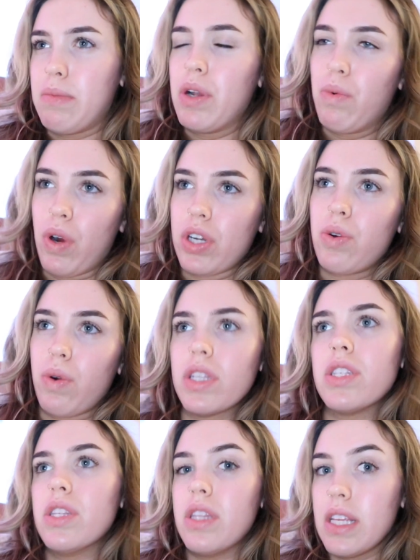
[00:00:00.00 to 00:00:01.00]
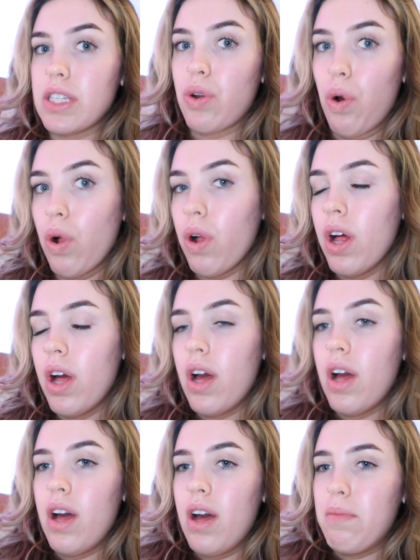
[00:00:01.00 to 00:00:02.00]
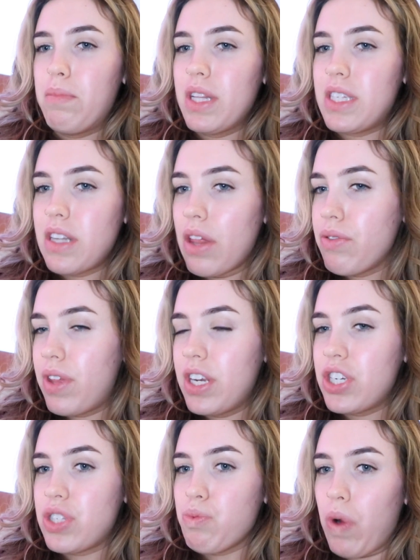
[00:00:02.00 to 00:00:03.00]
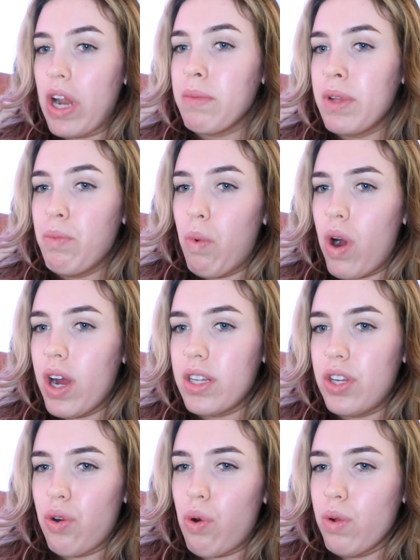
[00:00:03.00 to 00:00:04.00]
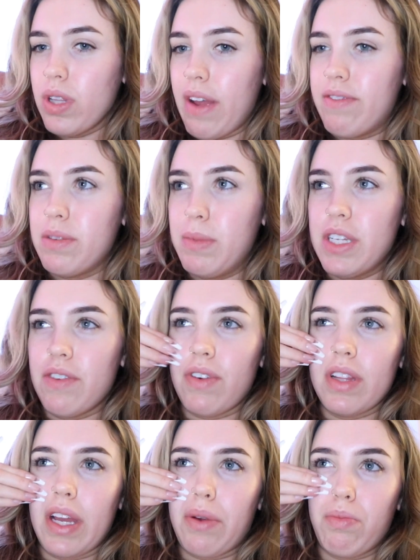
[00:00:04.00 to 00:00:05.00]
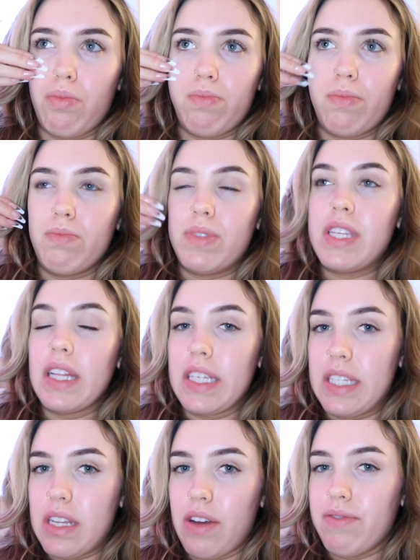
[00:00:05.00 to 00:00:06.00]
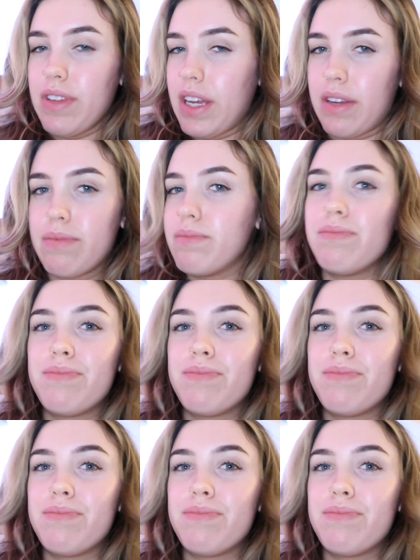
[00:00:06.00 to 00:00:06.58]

I'm gonna work towards this goal, but it's another thing to just randomly want your whole life to be different, like silly stuff like